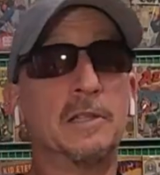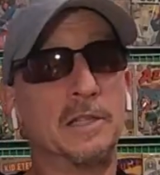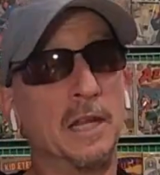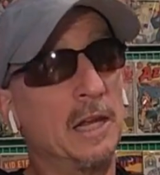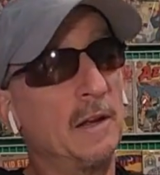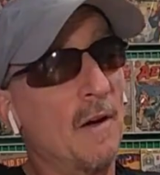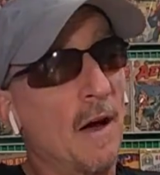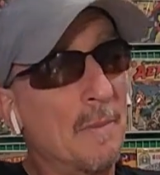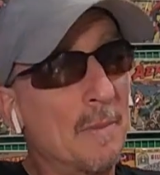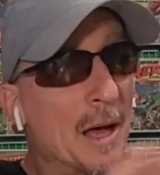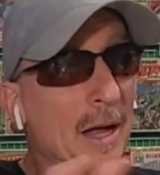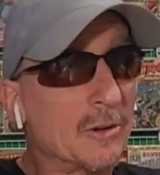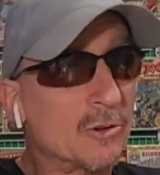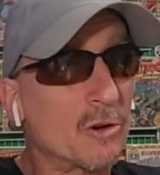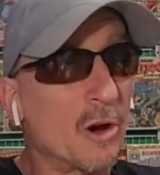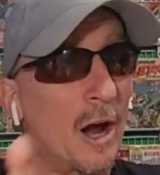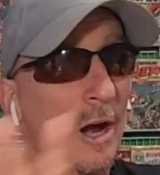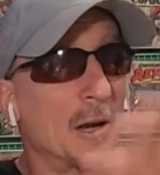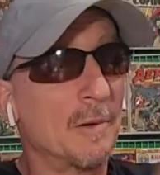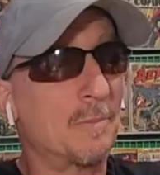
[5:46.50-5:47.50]
Steve, I'm not
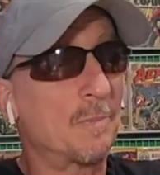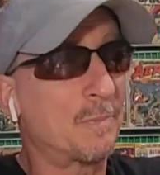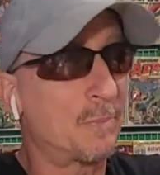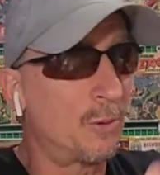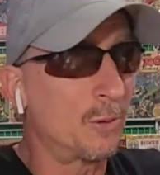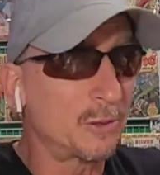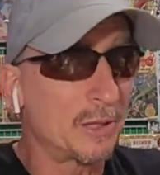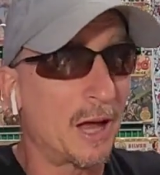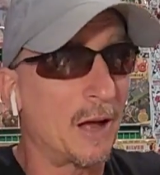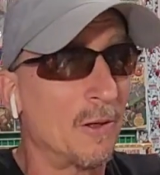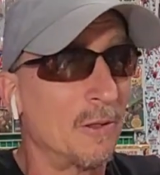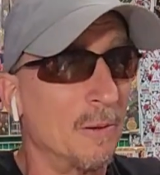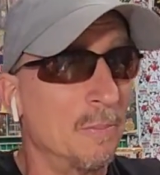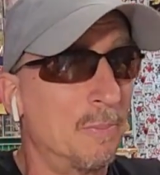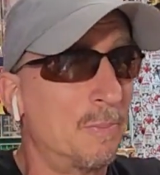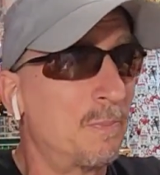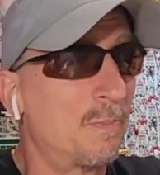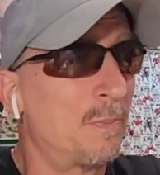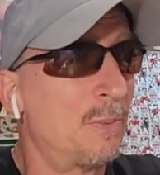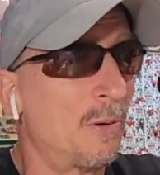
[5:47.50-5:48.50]
trying to put down the
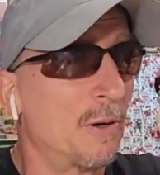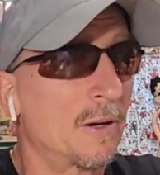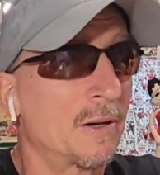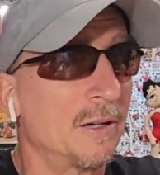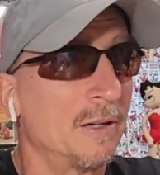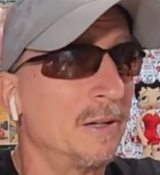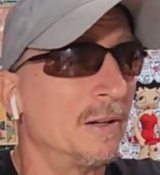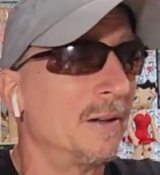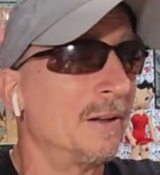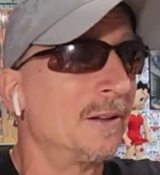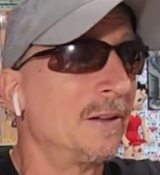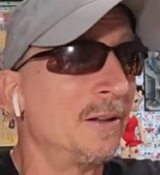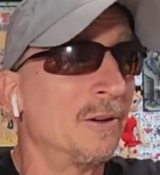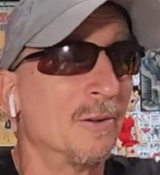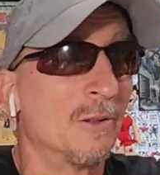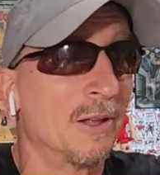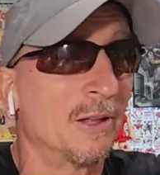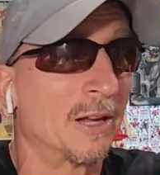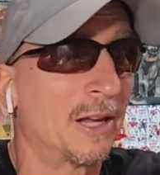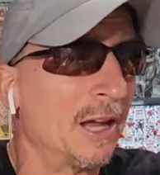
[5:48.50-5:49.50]
book and, you
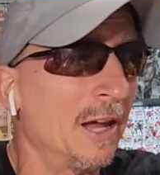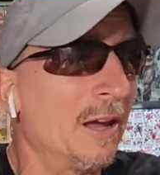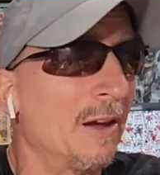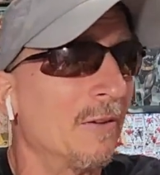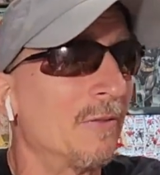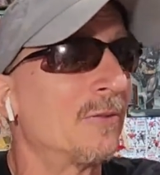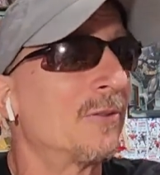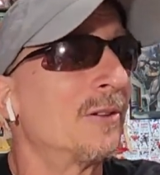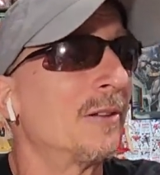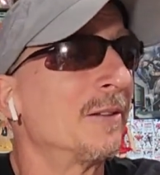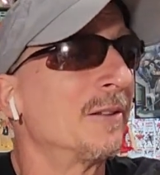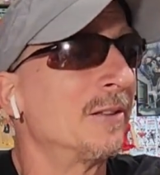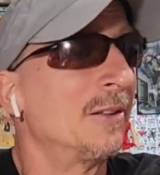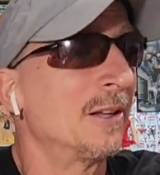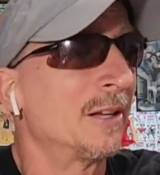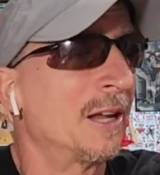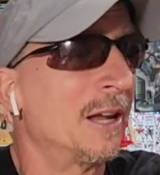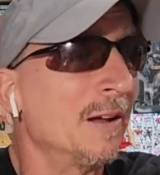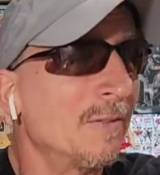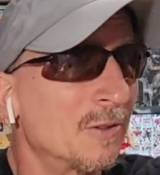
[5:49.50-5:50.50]
know, the gift.
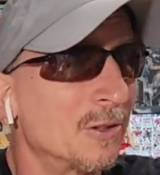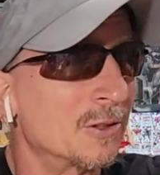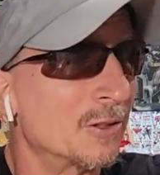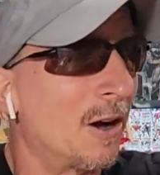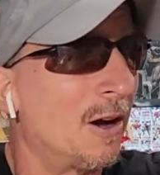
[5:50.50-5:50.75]
The gift is